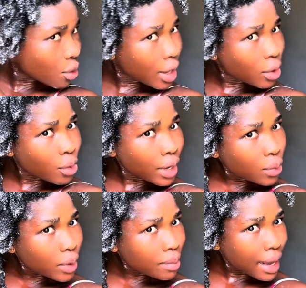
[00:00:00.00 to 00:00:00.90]
I go
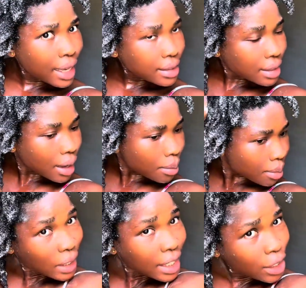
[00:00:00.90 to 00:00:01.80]
in with my heat cap.
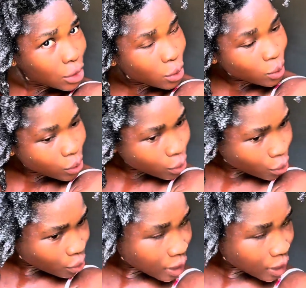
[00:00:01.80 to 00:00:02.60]
One thing you don't want to do,